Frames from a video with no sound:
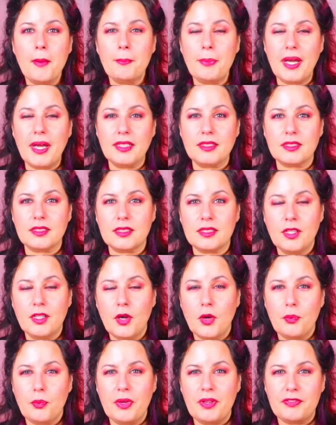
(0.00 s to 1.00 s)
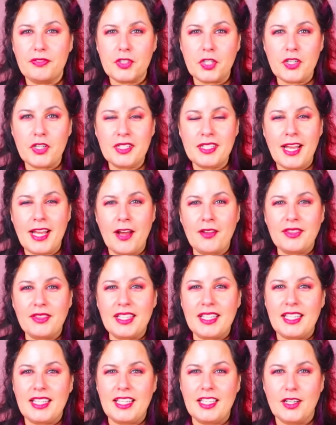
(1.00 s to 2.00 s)
But we've turned down
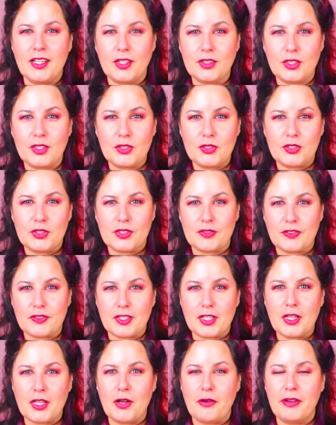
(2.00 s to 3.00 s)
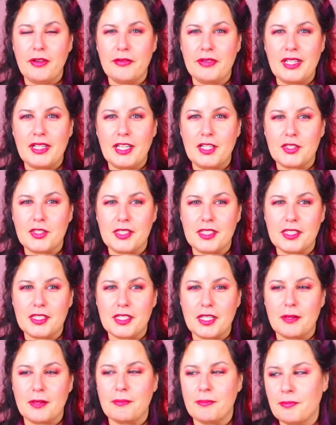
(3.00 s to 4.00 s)
the heat on the Lucifer-Chloe
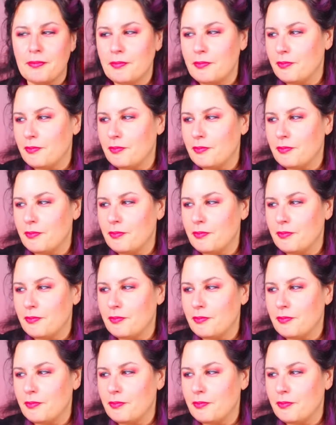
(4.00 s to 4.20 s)
relationship.